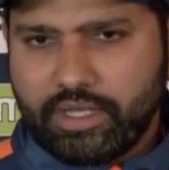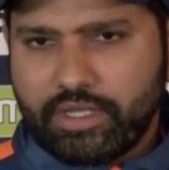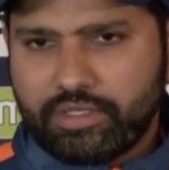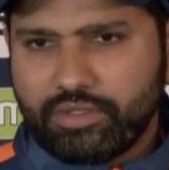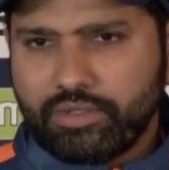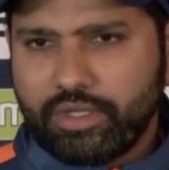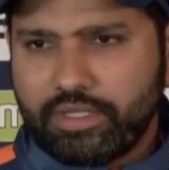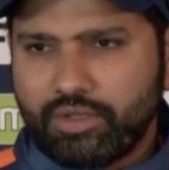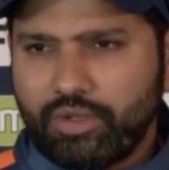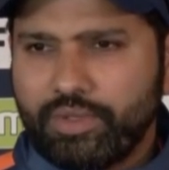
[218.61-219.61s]
Uh, so
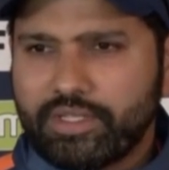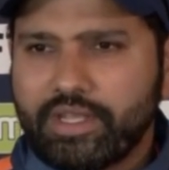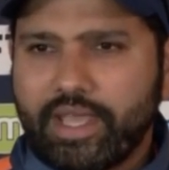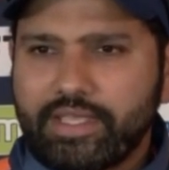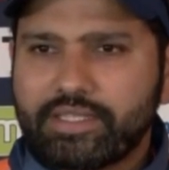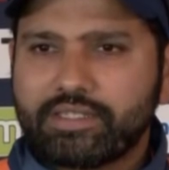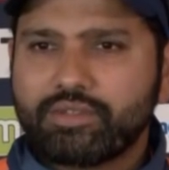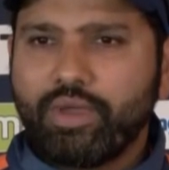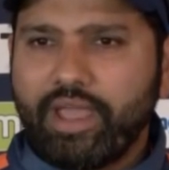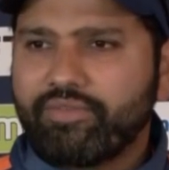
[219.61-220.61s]
it's always nice
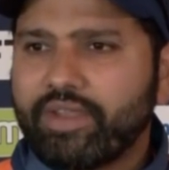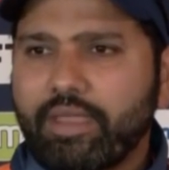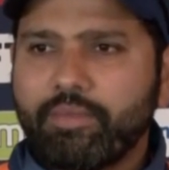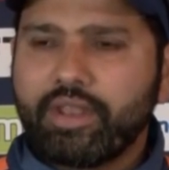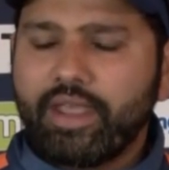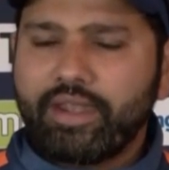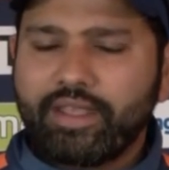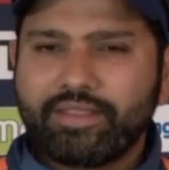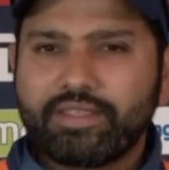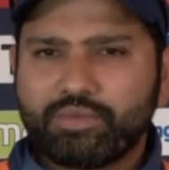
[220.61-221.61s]
to have time in hand,
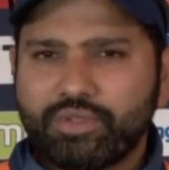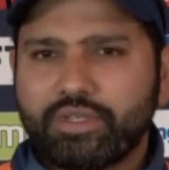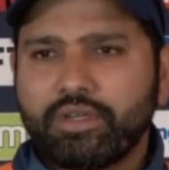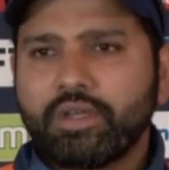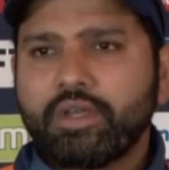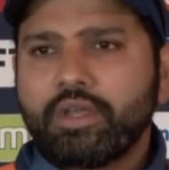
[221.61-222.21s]
and this was a